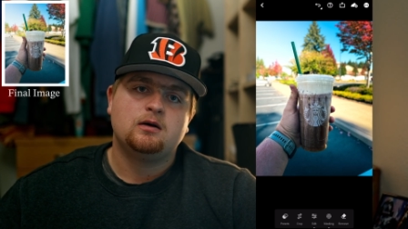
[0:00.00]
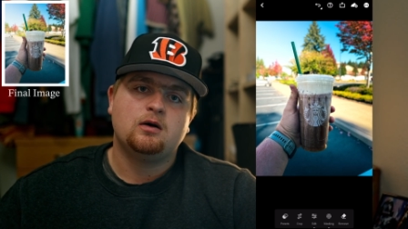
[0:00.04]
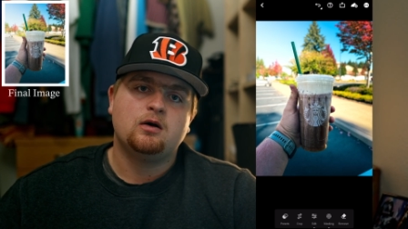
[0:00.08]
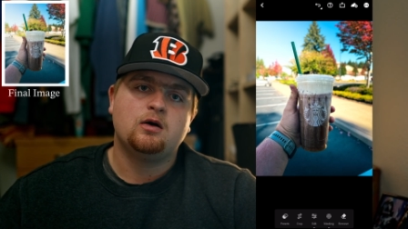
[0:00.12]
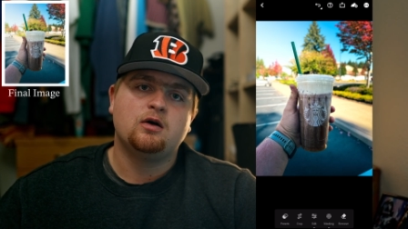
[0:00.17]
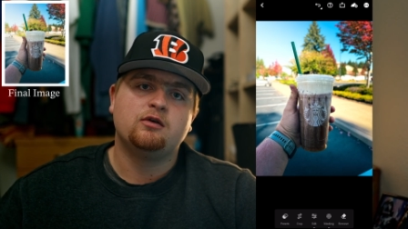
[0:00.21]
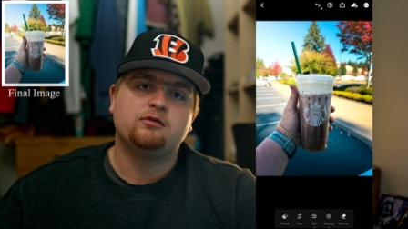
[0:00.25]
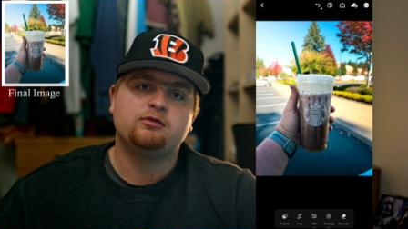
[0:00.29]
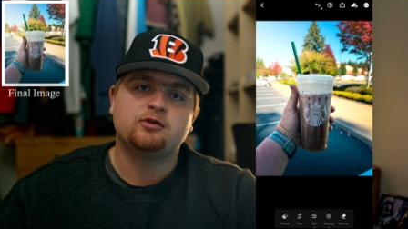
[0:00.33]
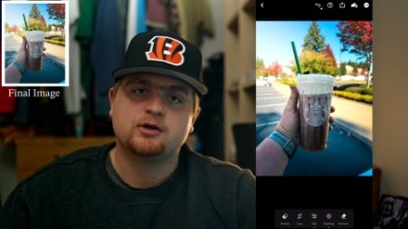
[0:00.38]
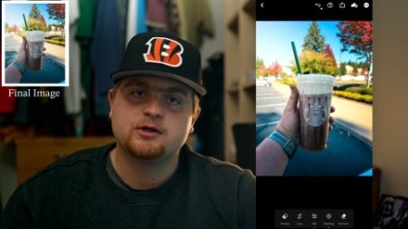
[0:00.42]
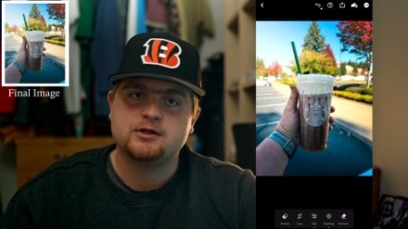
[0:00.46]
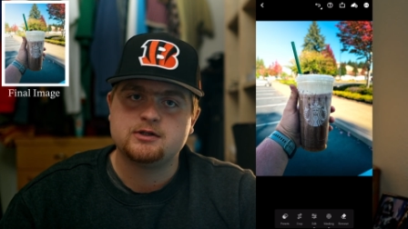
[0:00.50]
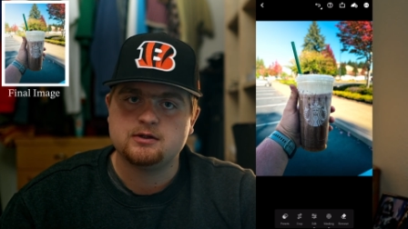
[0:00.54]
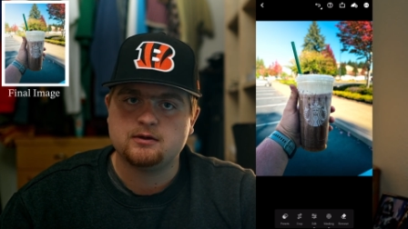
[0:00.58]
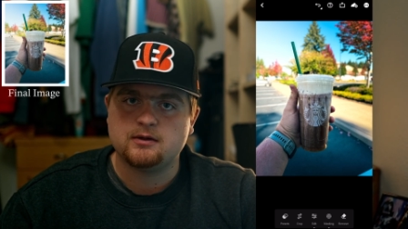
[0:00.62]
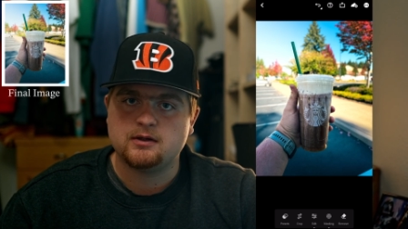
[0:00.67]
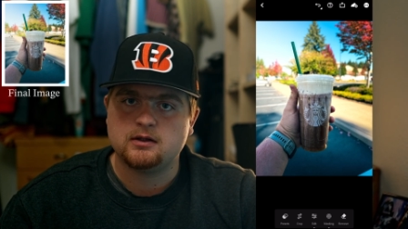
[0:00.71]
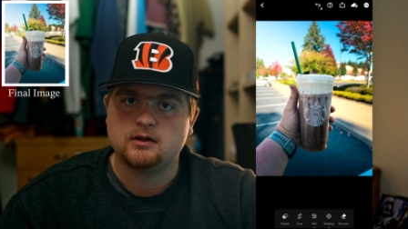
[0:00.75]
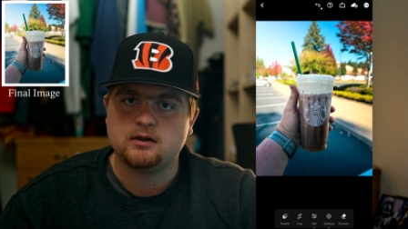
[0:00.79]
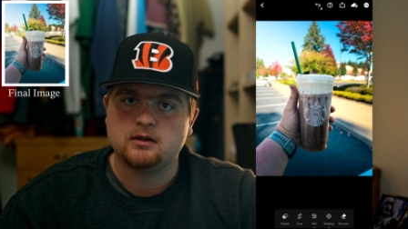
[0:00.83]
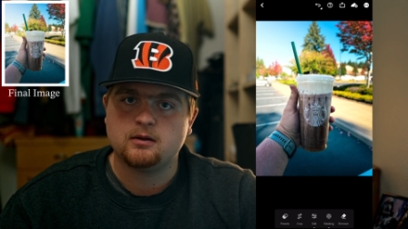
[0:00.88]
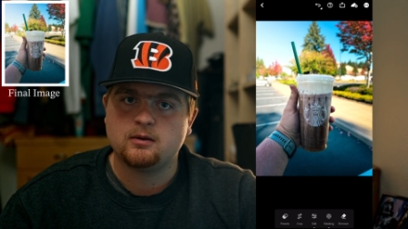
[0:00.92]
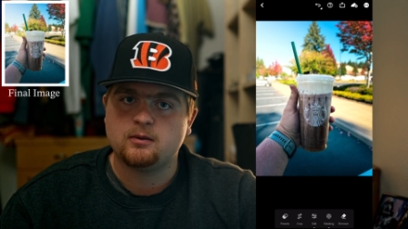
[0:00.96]
overdo
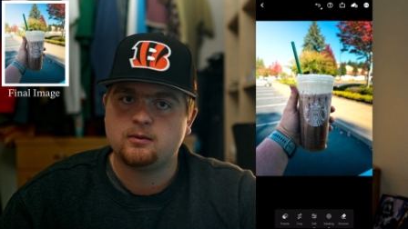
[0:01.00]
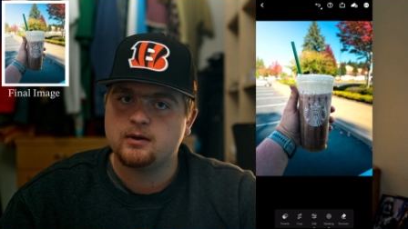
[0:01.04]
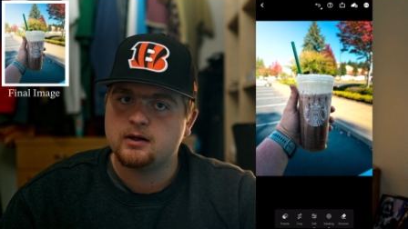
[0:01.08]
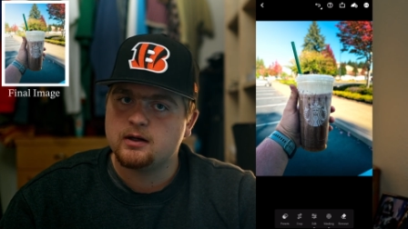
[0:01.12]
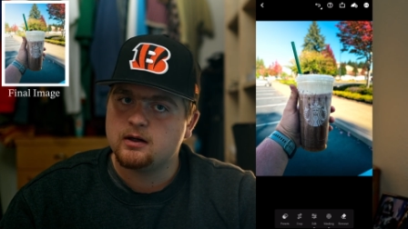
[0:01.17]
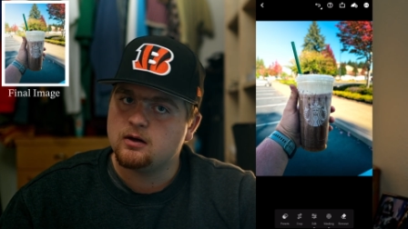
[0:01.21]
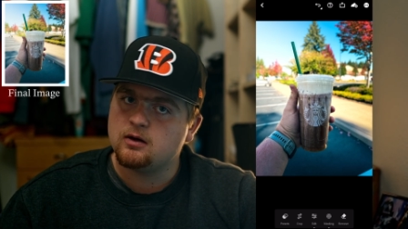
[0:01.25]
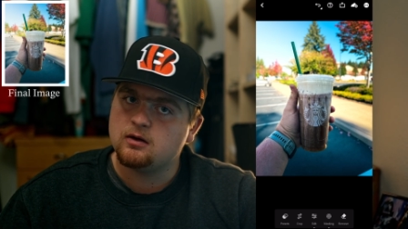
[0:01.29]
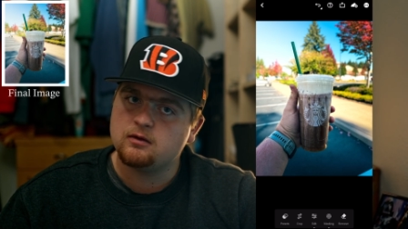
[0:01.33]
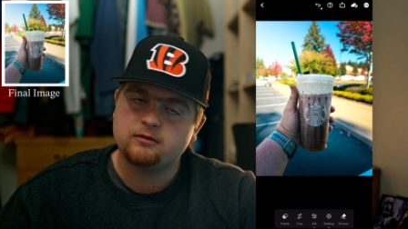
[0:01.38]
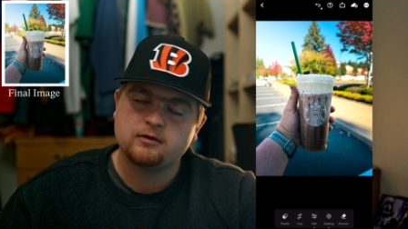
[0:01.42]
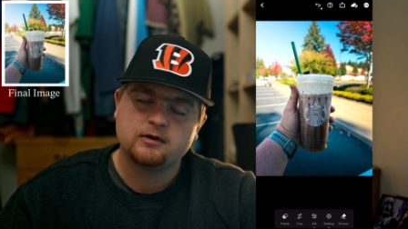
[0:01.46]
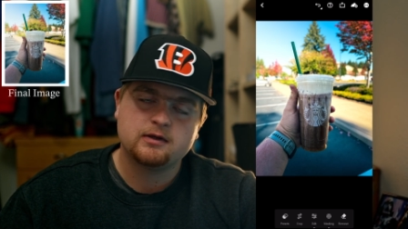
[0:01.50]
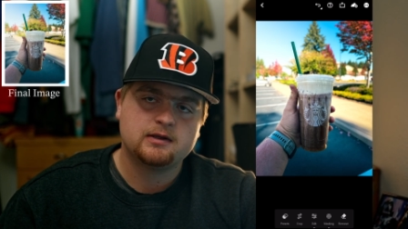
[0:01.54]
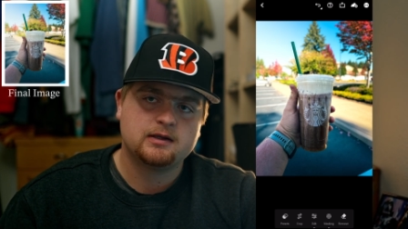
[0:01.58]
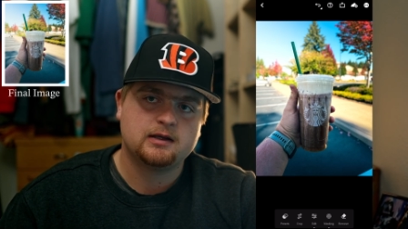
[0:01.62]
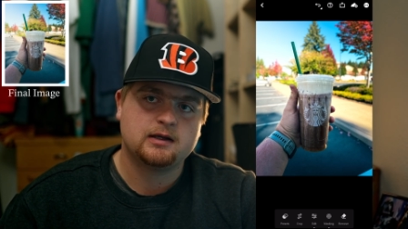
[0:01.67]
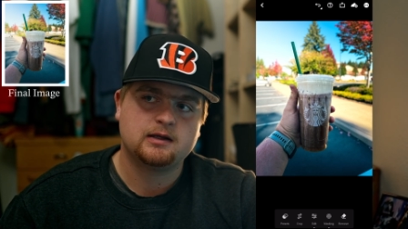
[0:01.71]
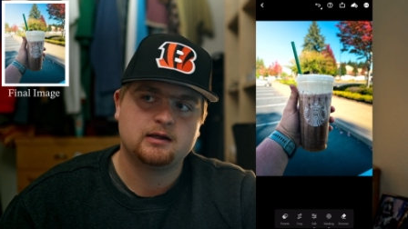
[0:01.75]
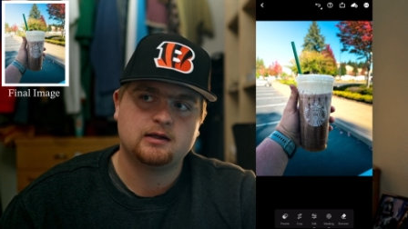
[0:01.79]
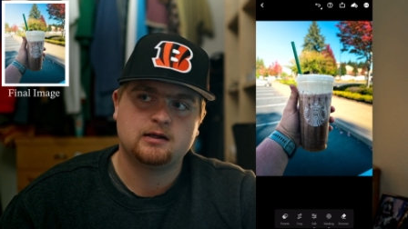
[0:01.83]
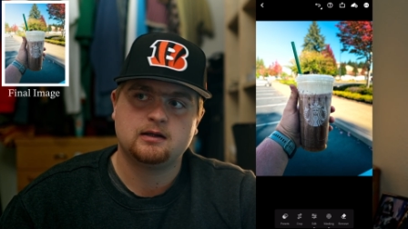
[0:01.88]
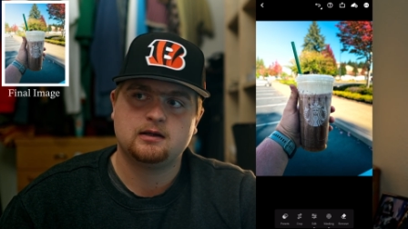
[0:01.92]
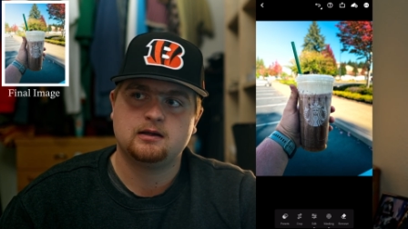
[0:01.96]
it. You don't want to
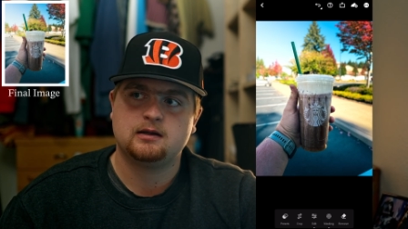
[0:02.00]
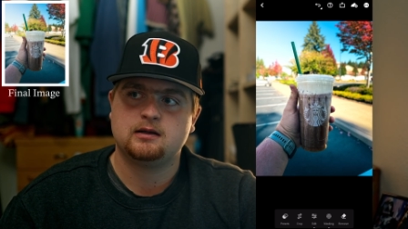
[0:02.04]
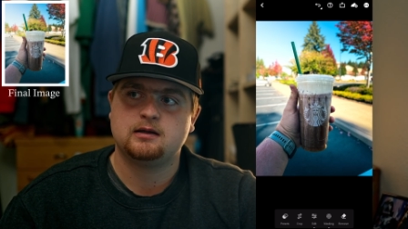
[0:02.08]
overthink.